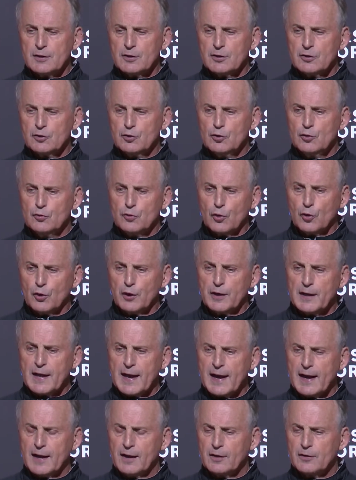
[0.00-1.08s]
learning
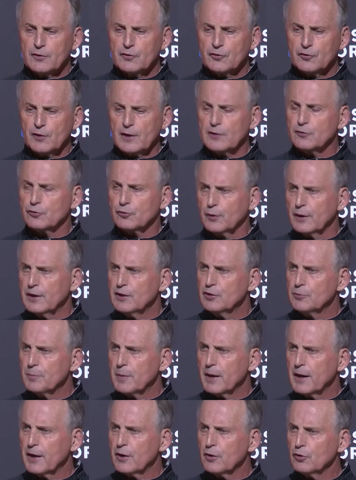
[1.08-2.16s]
how to set screens
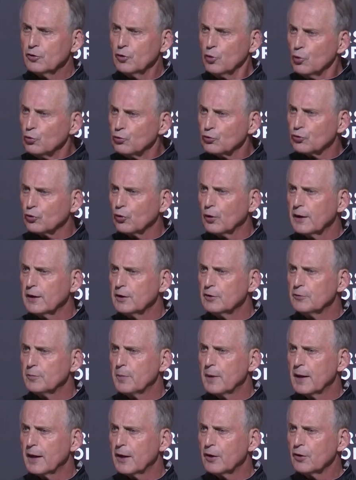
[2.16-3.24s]
better, use screens
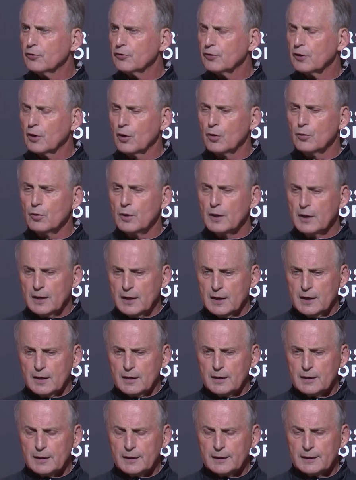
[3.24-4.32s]
better. So
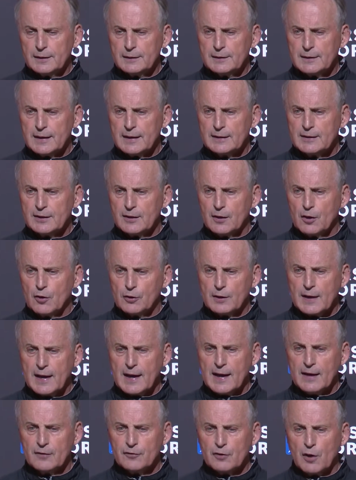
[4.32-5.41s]
uh, I tell our
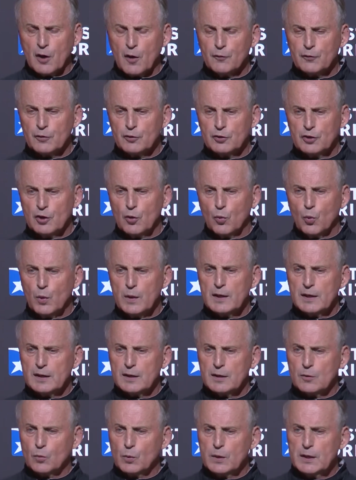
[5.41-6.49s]
guys often, you know, we
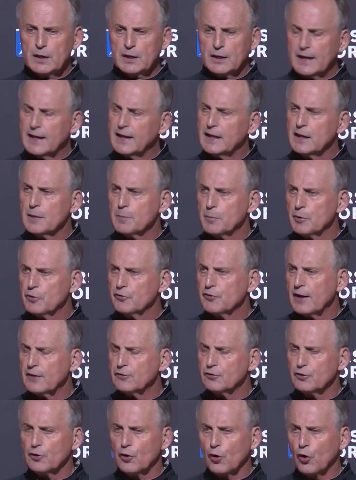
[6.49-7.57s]
can we could end the
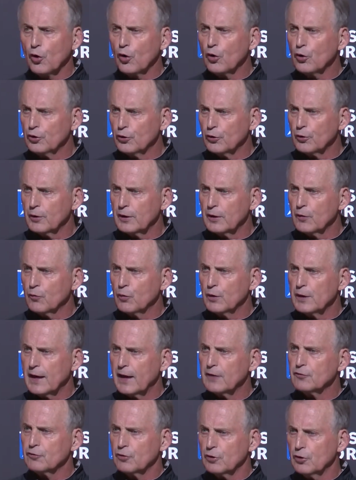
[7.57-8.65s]
possession earlier if we
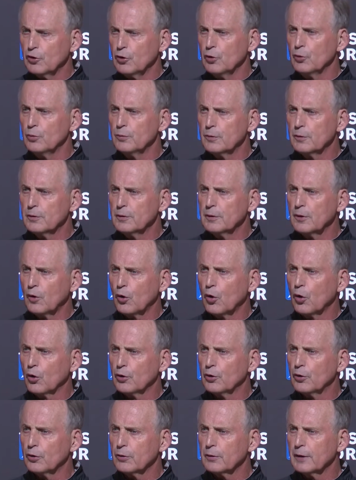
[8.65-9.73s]
execute
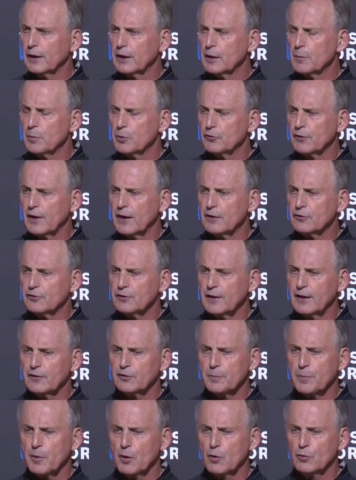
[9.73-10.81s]
earlier in the possession,
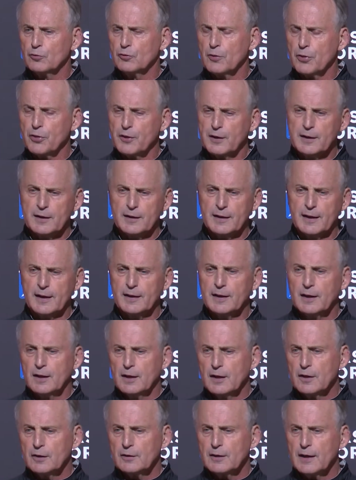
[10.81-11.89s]
as opposed to thinking that
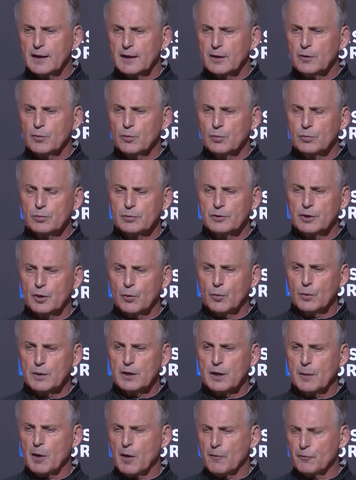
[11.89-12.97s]
okay, you know, we
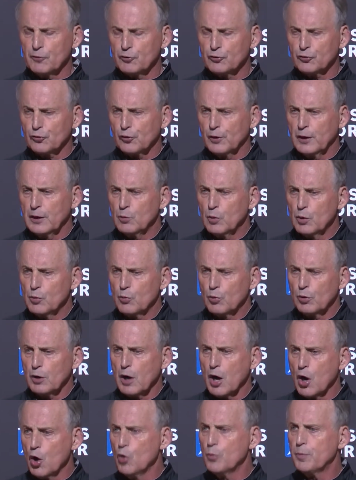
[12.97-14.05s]
come off a screen when we're
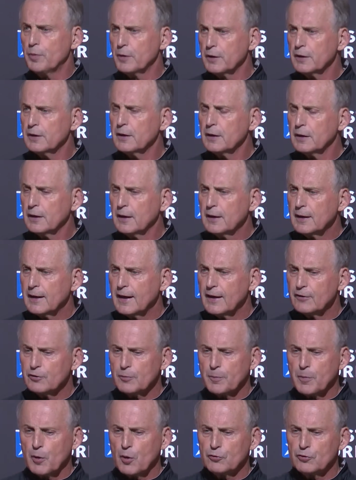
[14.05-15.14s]
open, as
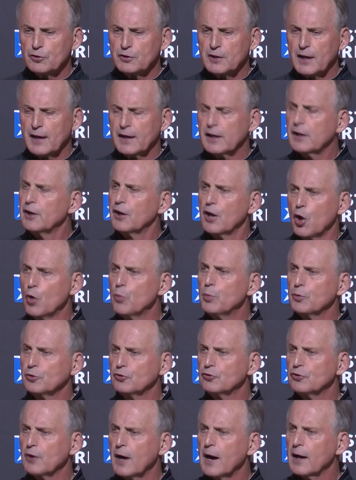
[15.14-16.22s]
opposed to taking an open
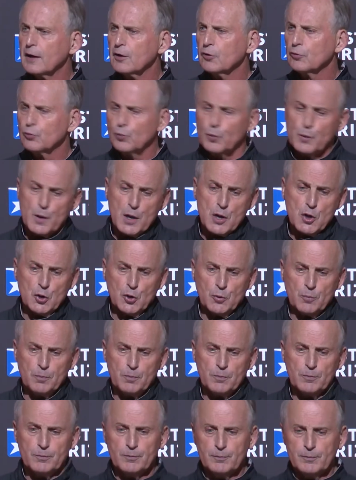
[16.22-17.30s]
shot because we're not going to
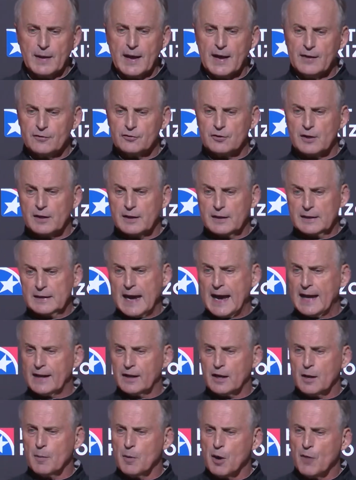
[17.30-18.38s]
ask a guy
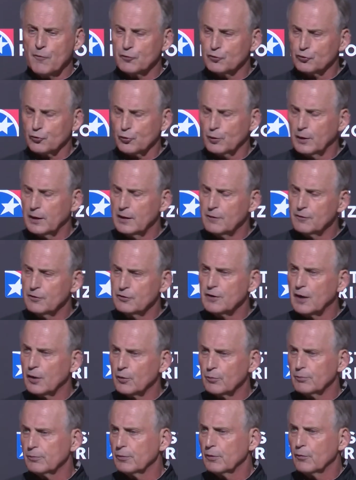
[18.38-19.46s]
to come off a screen if he's
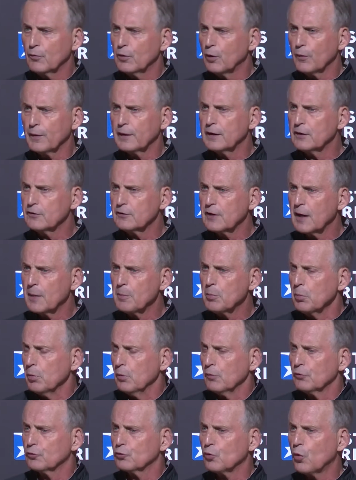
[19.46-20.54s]
not if we don't think he's
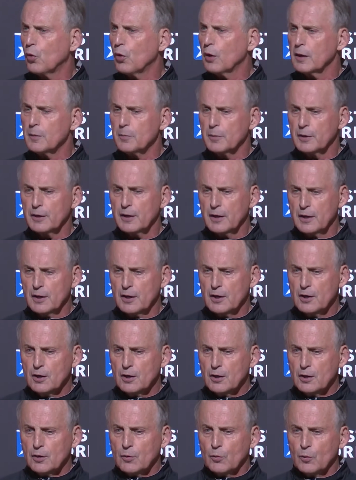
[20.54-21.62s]
capable of scoring it. But
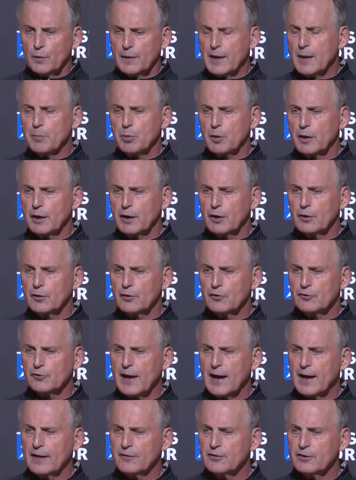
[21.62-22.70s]
when that player
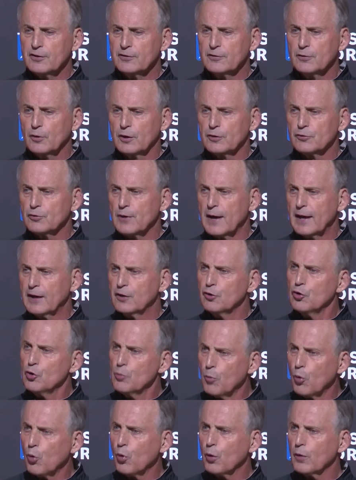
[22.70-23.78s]
decides he's going to try to
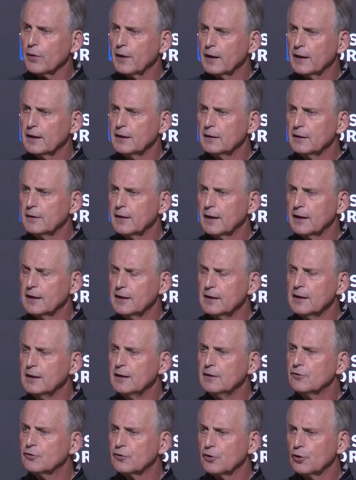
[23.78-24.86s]
do more than he than he
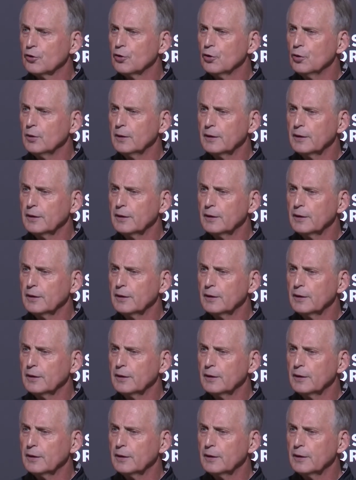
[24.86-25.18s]
needs to,